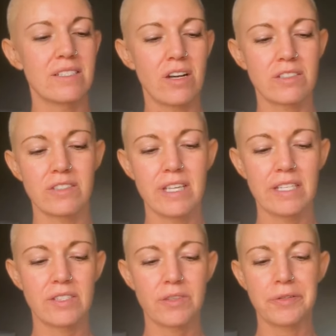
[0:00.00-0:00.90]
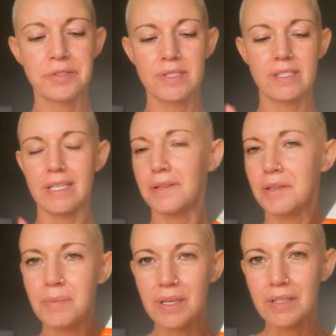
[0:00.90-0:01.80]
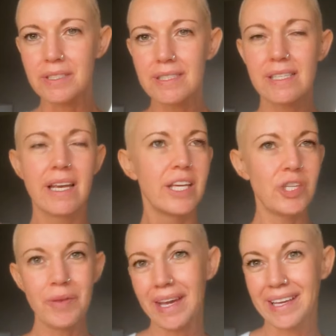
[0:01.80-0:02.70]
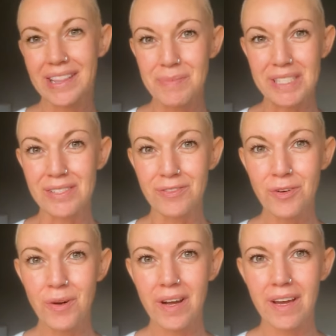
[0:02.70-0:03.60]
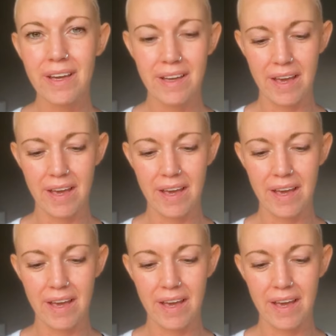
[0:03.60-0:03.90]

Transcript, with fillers: the Doctor Dennis Gross Daily Peels, you can get them at Sephora.